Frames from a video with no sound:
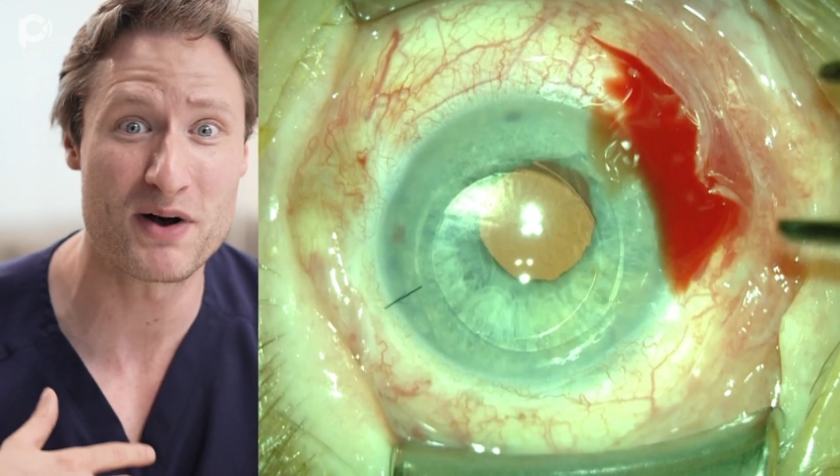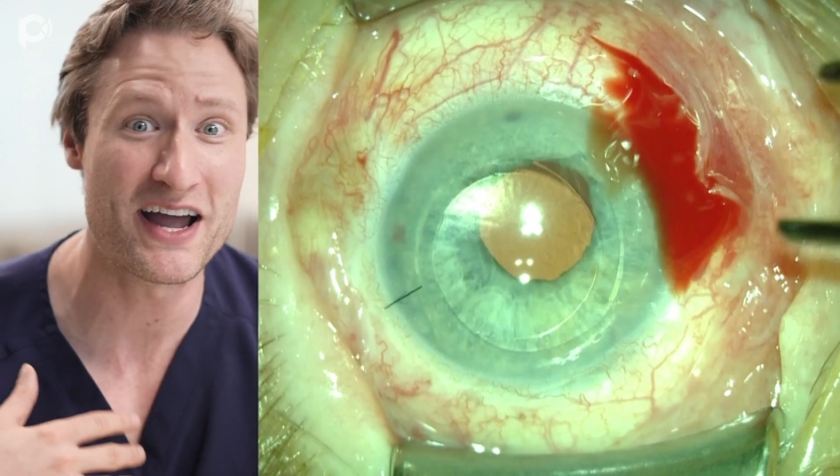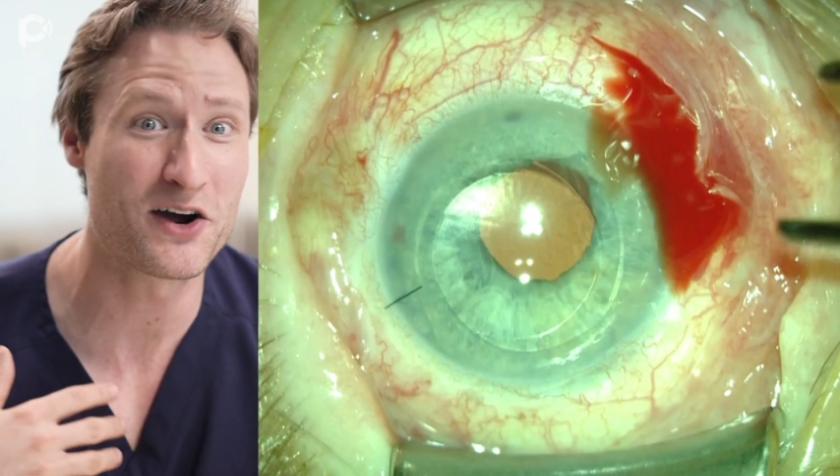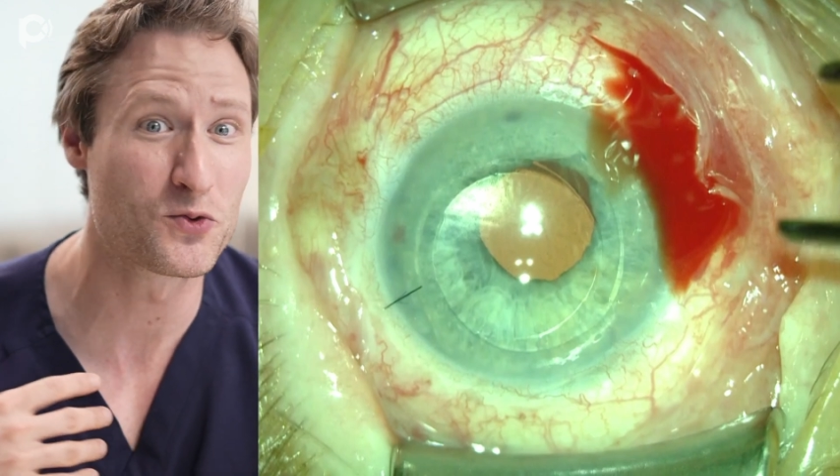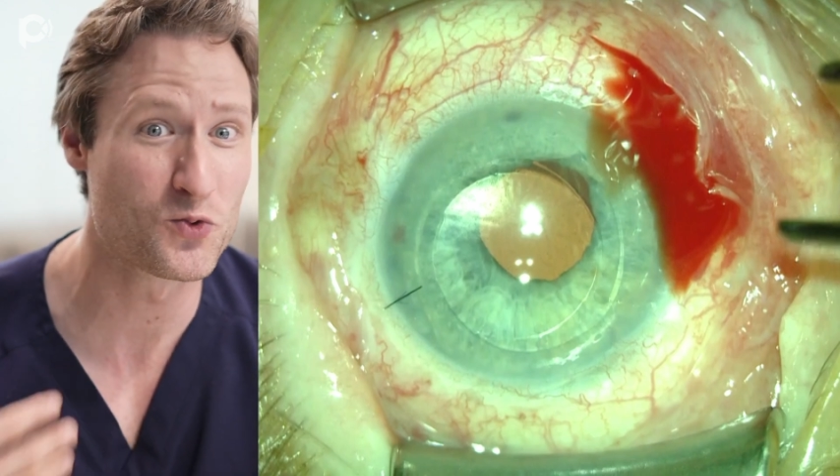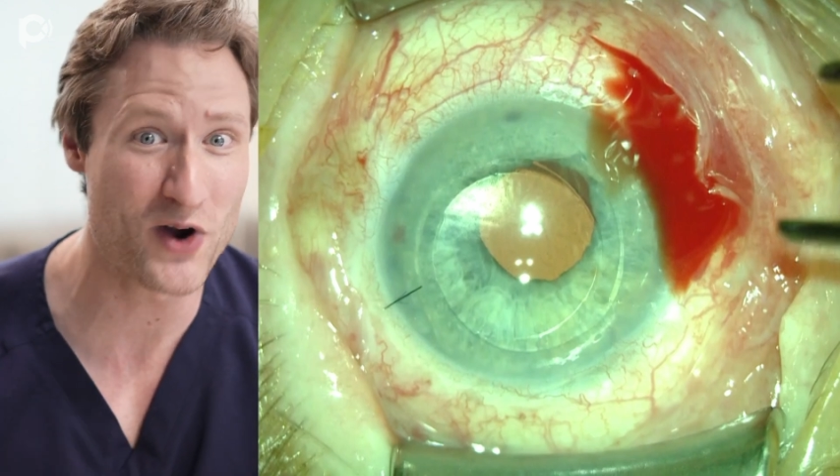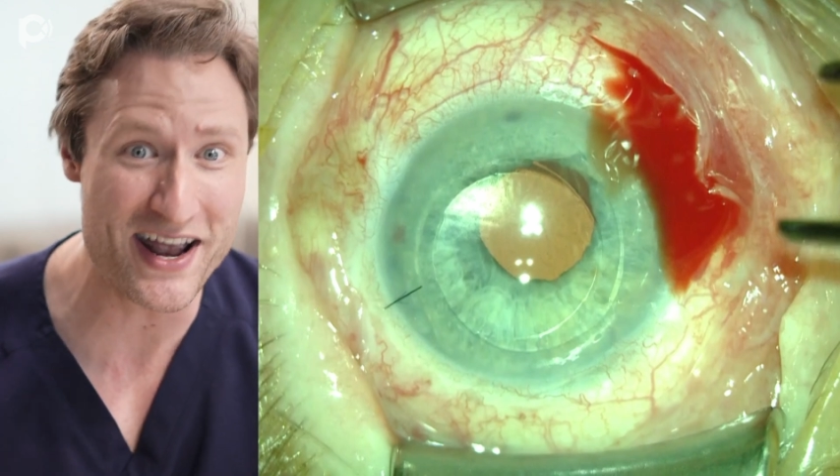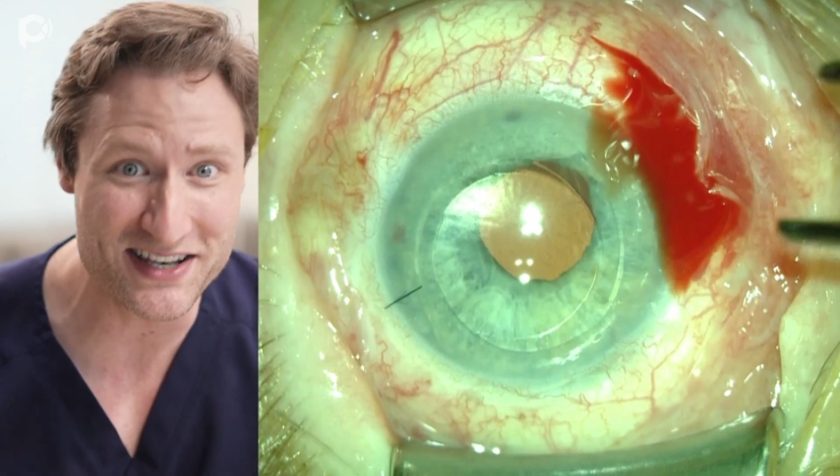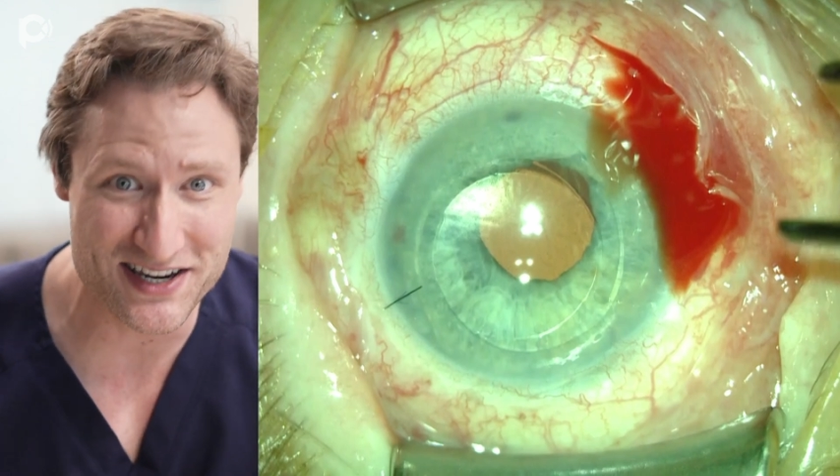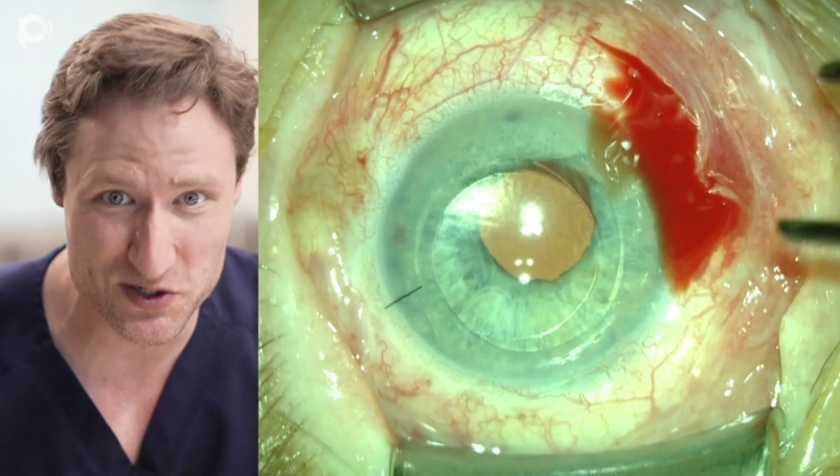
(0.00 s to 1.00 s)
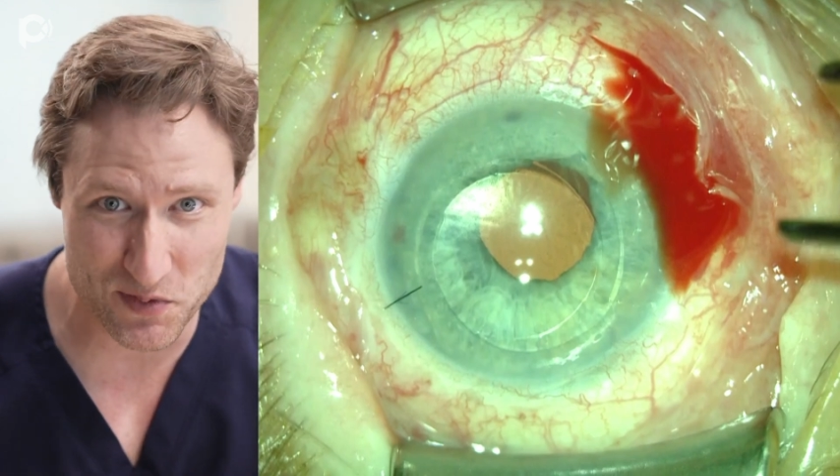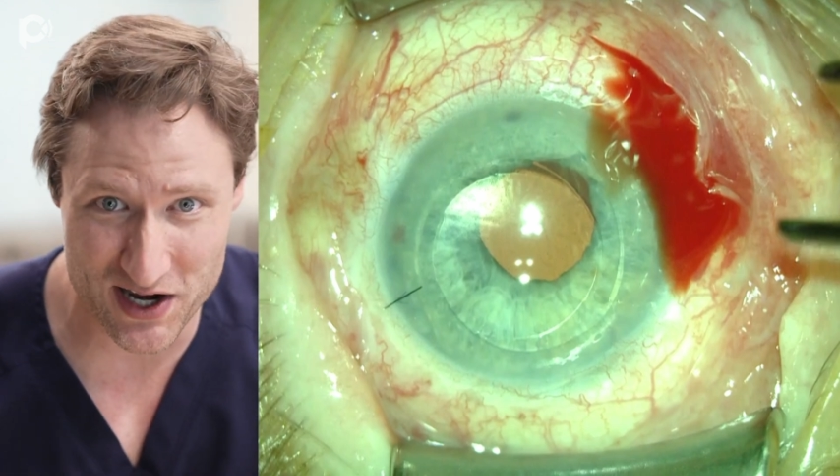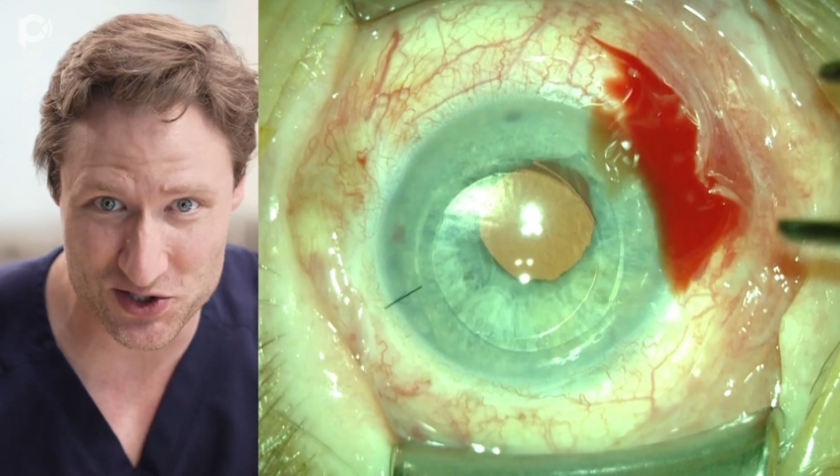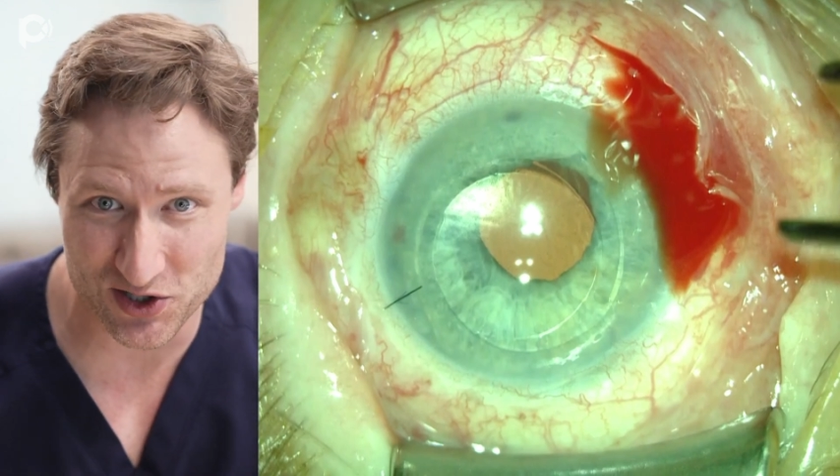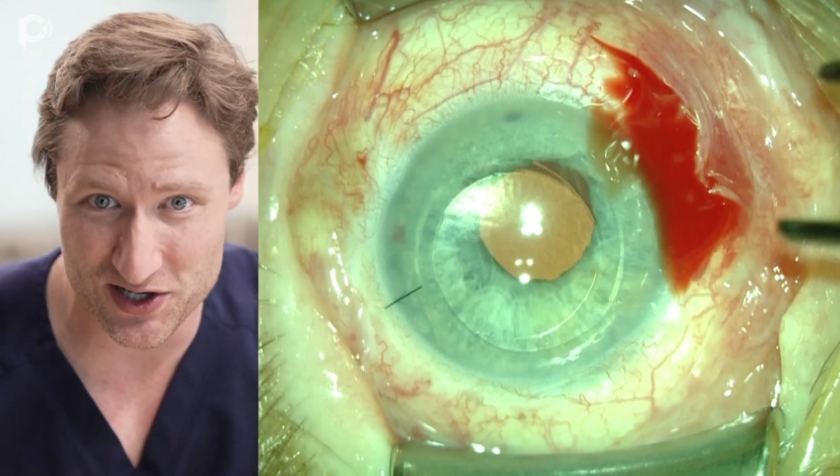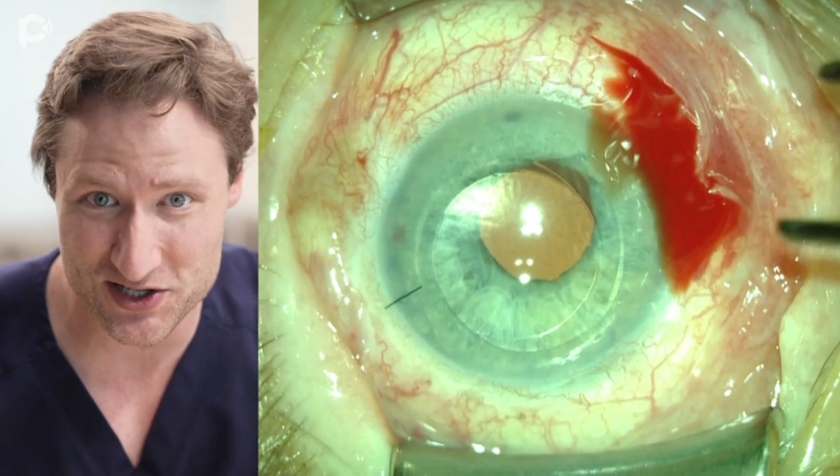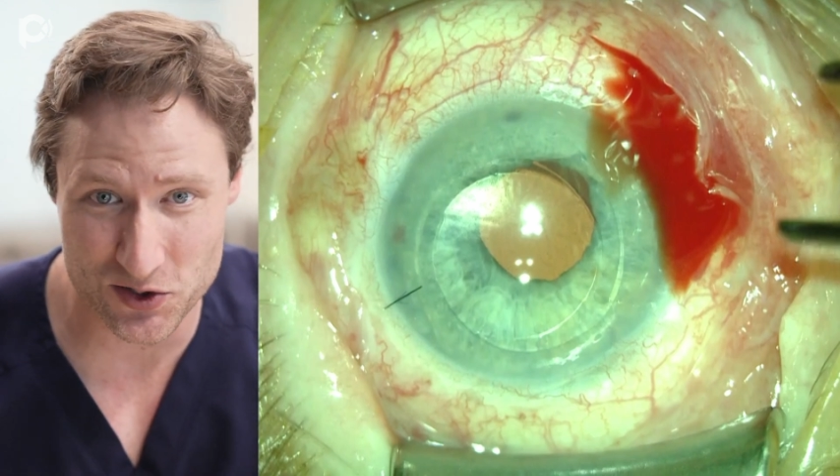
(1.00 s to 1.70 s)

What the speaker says: by a retina specialist.